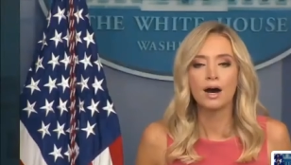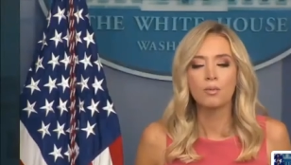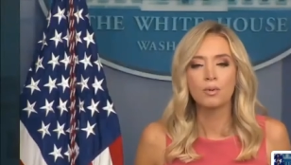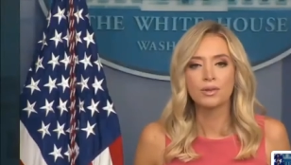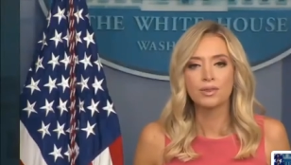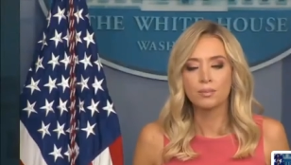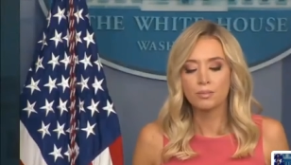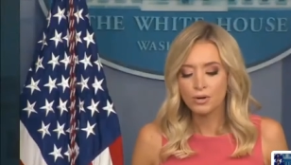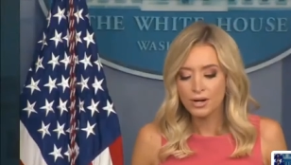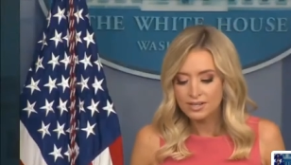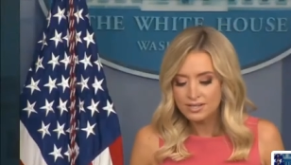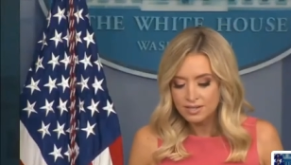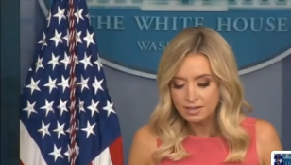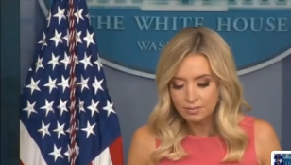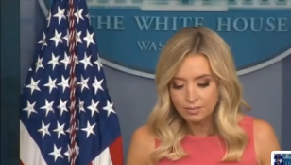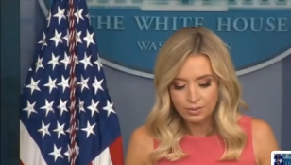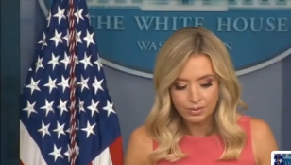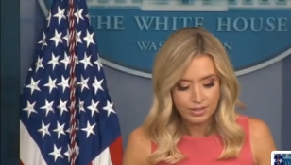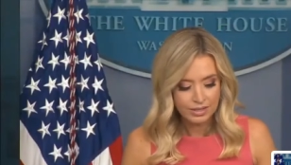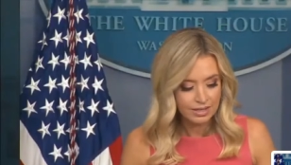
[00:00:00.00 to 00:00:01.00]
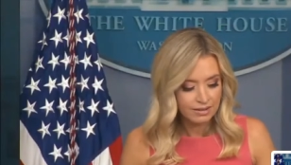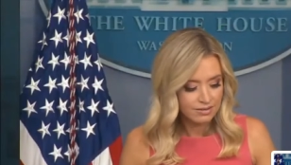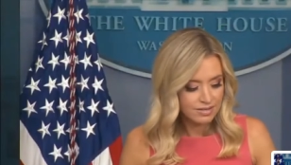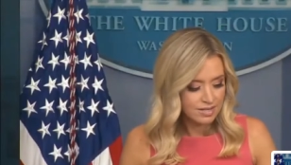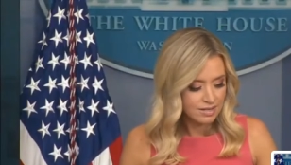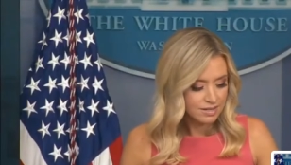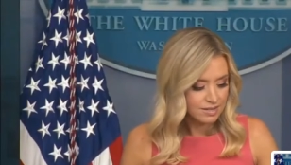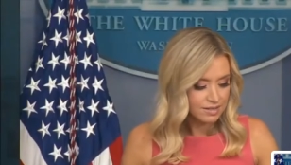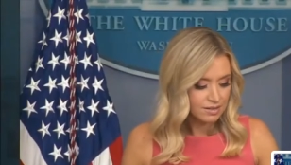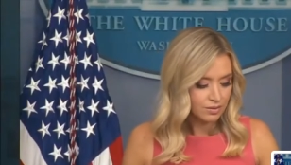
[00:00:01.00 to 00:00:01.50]
what the president believes
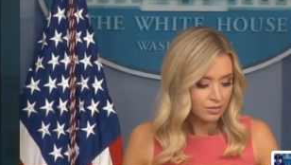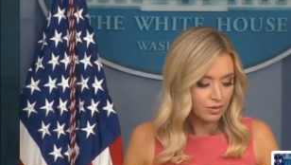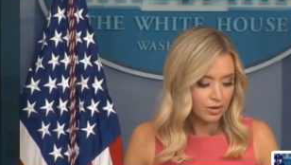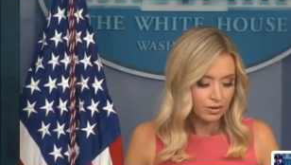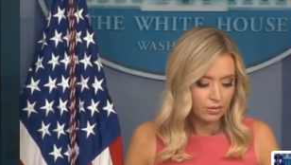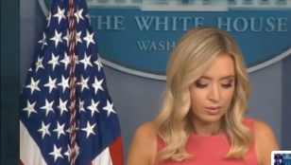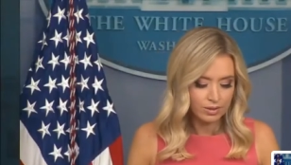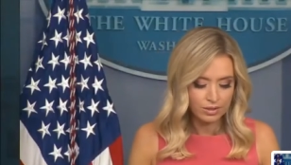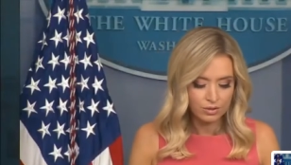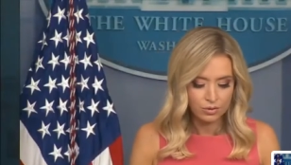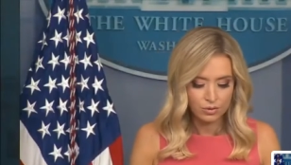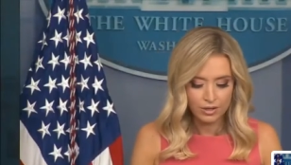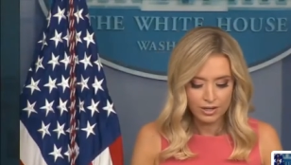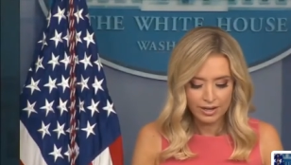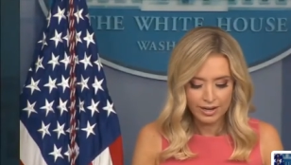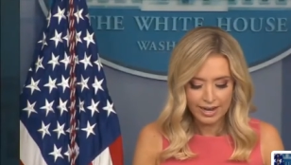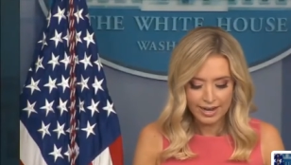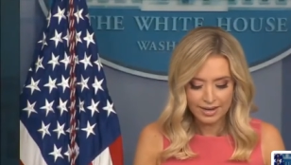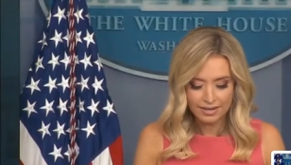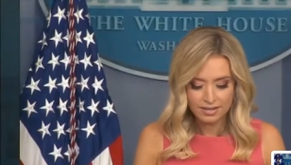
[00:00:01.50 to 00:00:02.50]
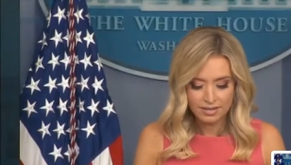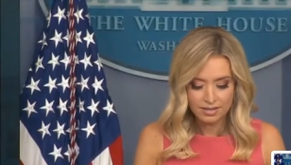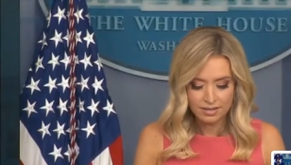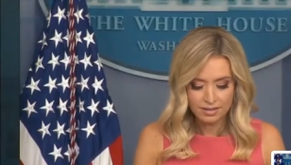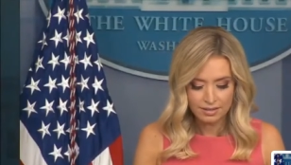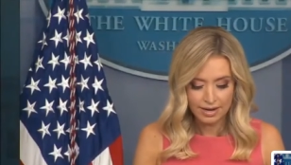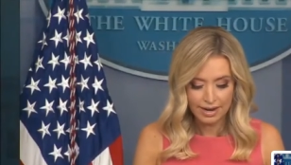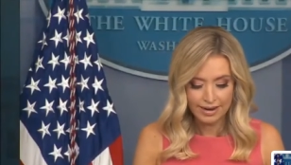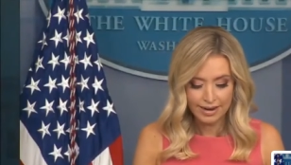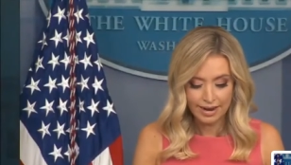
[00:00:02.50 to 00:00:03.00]
is, look, when you look at,
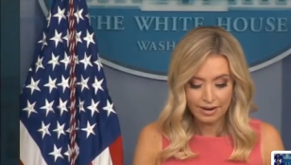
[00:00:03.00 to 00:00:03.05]
I,